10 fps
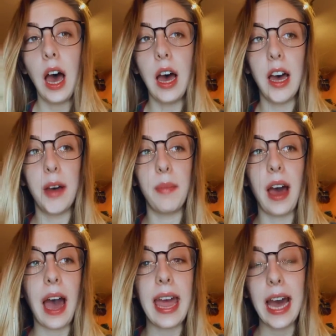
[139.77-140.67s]
I
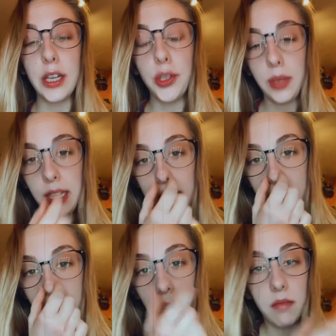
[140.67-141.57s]
had to
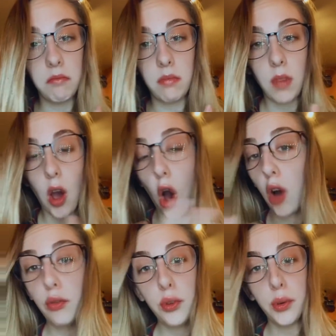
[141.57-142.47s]
eat
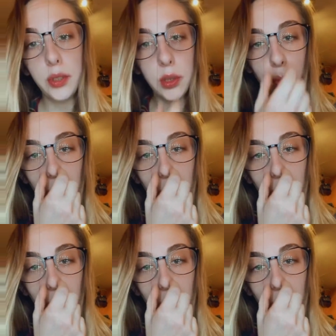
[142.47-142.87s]
all foods